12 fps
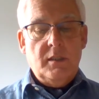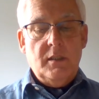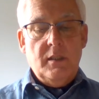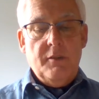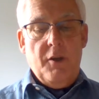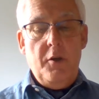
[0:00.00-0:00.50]

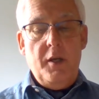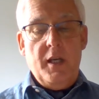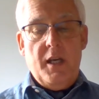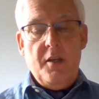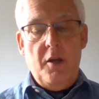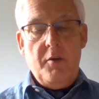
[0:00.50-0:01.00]
If only
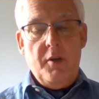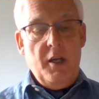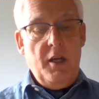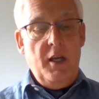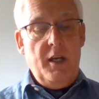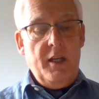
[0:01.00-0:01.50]
I'd known
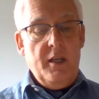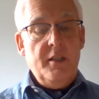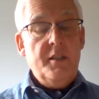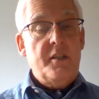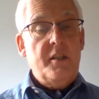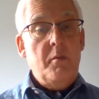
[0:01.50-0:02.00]
earlier
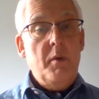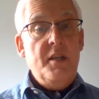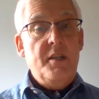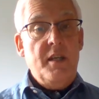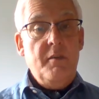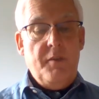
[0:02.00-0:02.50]
that he
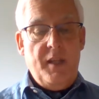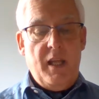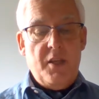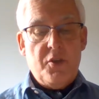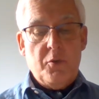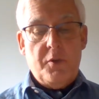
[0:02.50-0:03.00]
went in for that
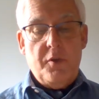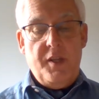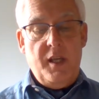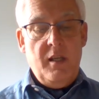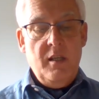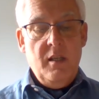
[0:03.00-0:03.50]
sort of
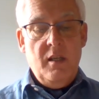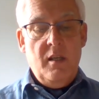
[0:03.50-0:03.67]
thing,